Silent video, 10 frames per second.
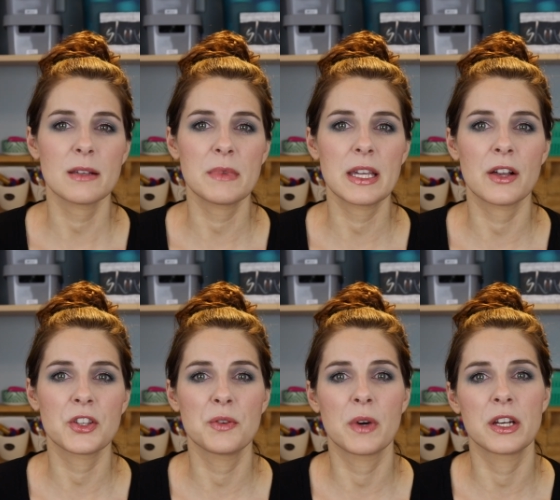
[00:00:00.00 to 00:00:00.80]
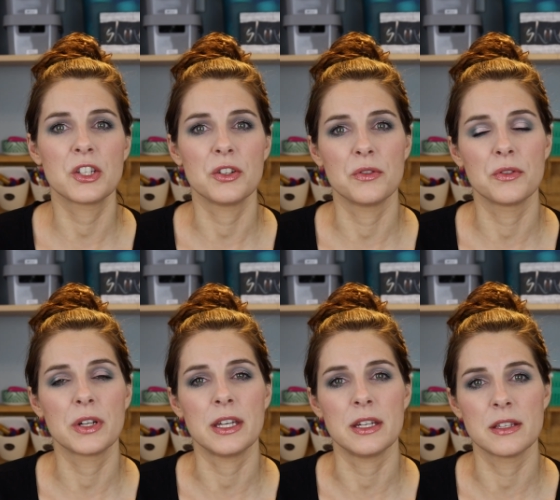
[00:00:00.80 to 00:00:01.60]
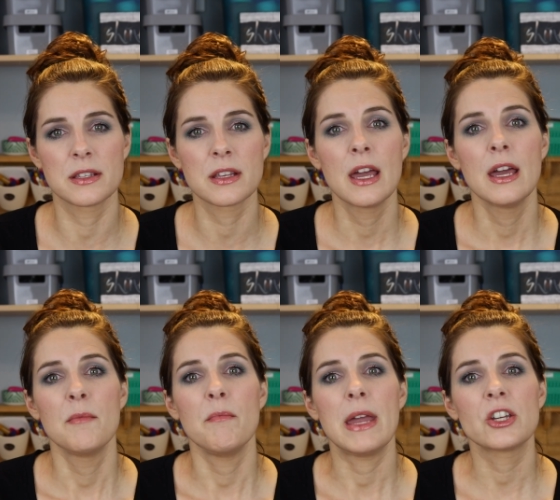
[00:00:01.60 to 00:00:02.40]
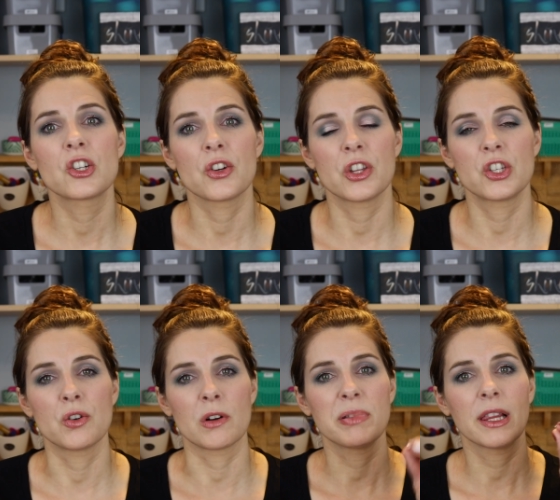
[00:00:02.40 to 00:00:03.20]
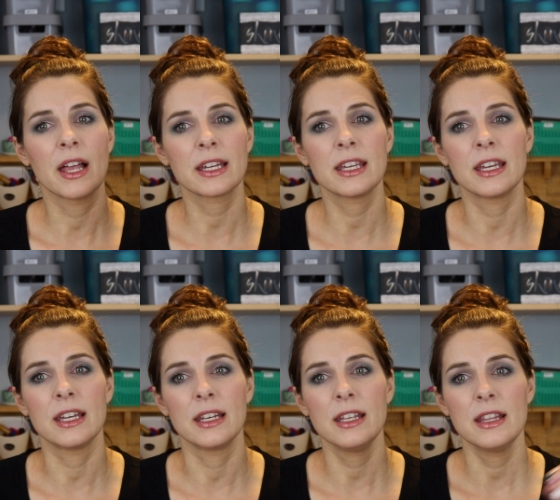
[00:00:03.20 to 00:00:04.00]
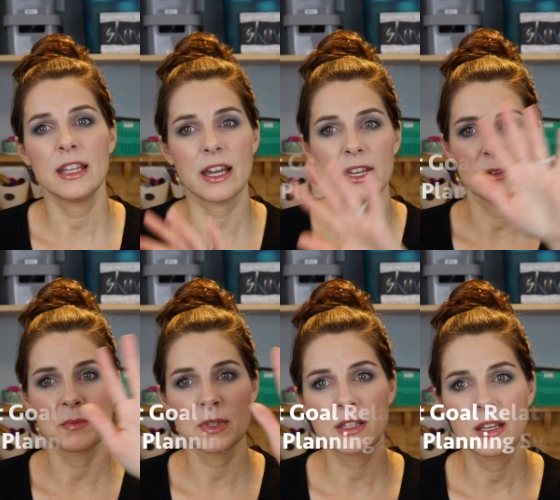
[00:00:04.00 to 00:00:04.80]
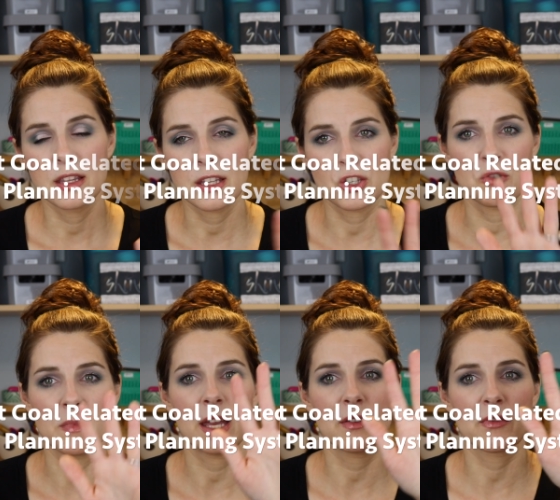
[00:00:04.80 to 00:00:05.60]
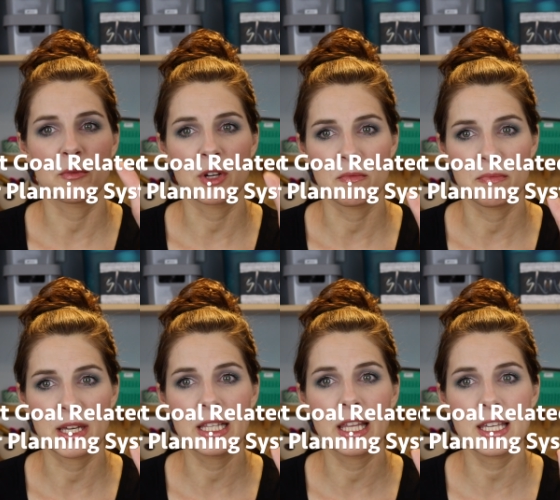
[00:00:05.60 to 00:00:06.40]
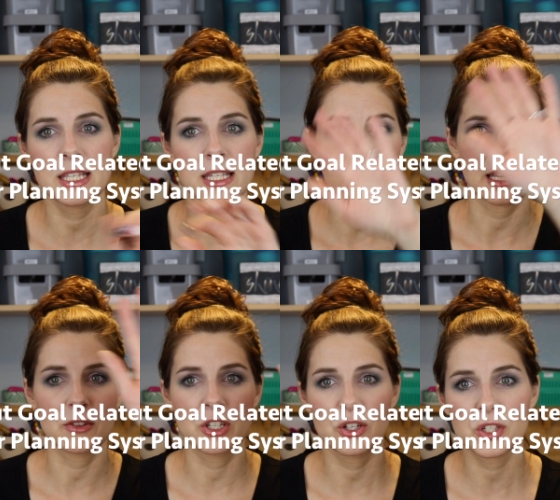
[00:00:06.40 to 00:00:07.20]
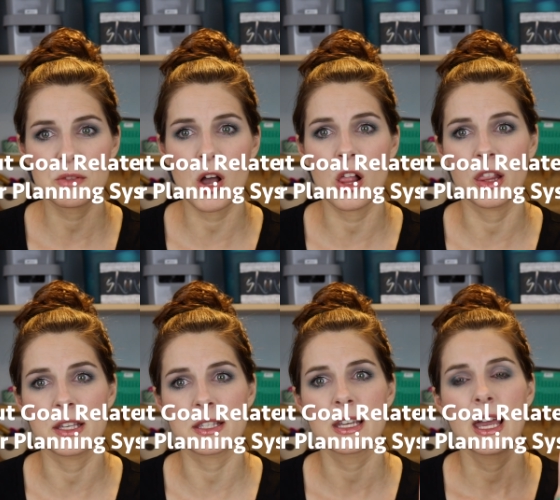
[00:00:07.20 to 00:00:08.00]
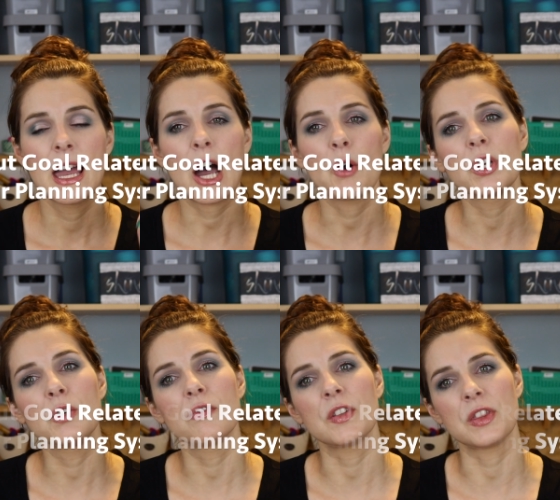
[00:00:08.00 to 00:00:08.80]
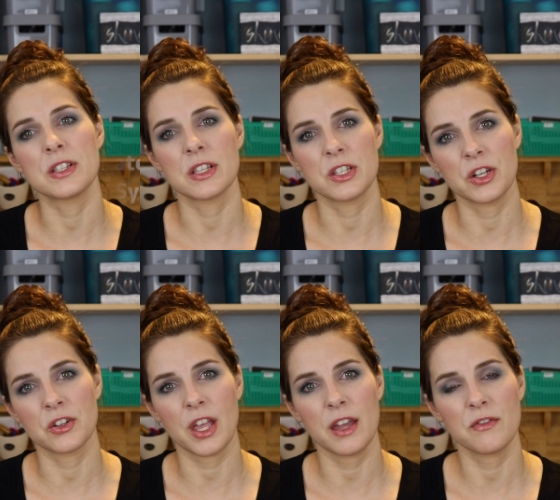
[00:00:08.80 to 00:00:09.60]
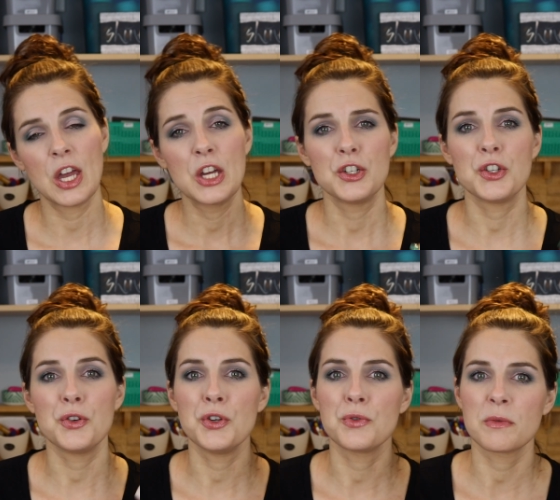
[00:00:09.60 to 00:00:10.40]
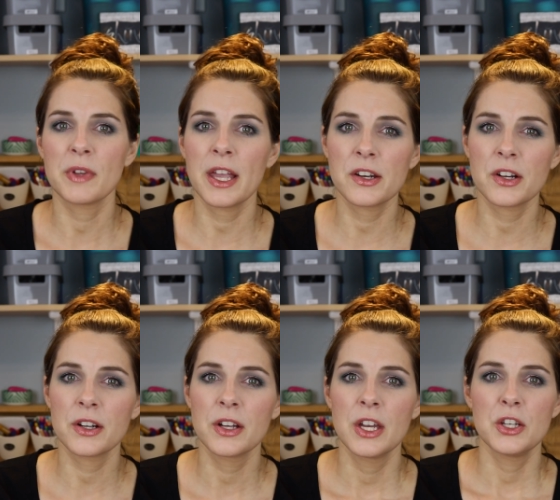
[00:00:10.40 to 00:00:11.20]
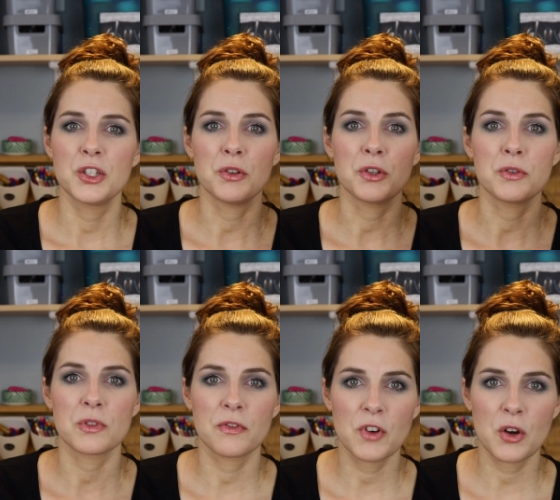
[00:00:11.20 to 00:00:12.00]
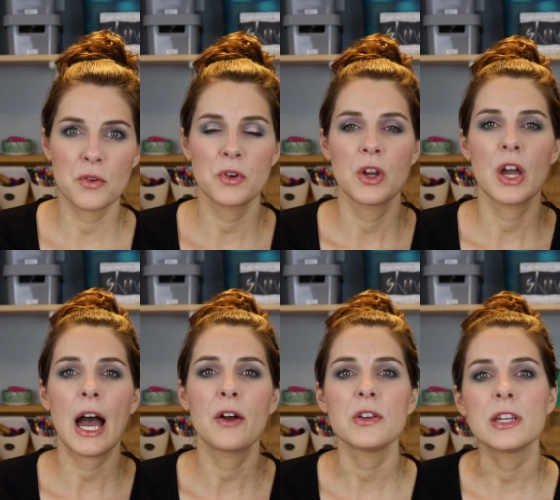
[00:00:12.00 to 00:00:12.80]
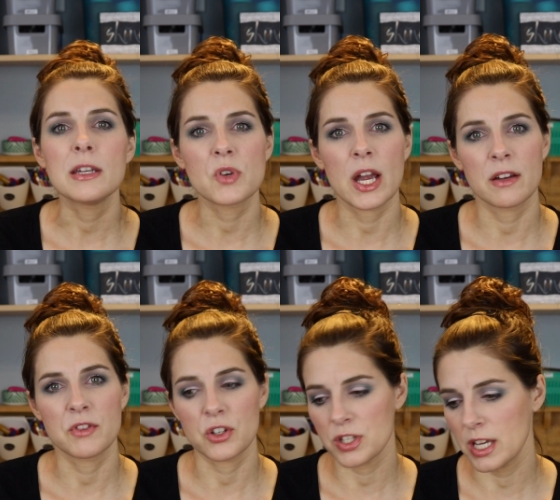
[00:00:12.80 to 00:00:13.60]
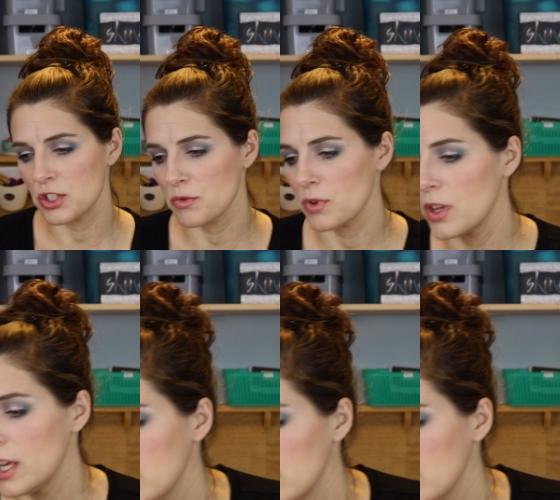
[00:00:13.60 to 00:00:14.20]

something else you want to do is make sure that you are plugging in the items that you made from your big list down to your small list how can you fit these into your life? Do you use a planner? Do you use a phone? How do you keep track of your schedule?